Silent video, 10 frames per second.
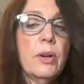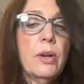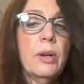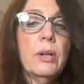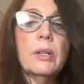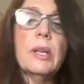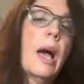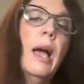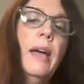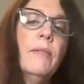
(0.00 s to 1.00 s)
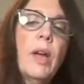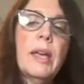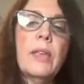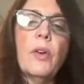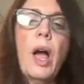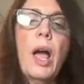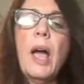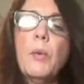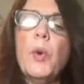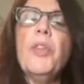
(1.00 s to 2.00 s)
either. Yeah, I have not either.
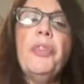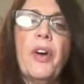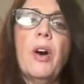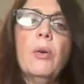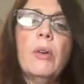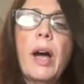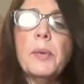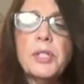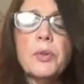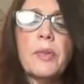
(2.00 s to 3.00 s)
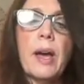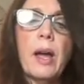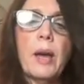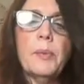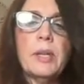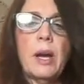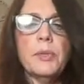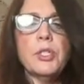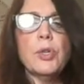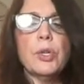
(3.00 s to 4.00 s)
I would though. I would do that. I
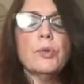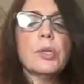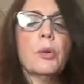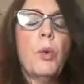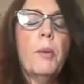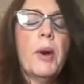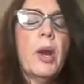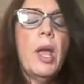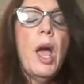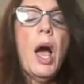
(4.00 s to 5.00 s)
would do used on Walmart.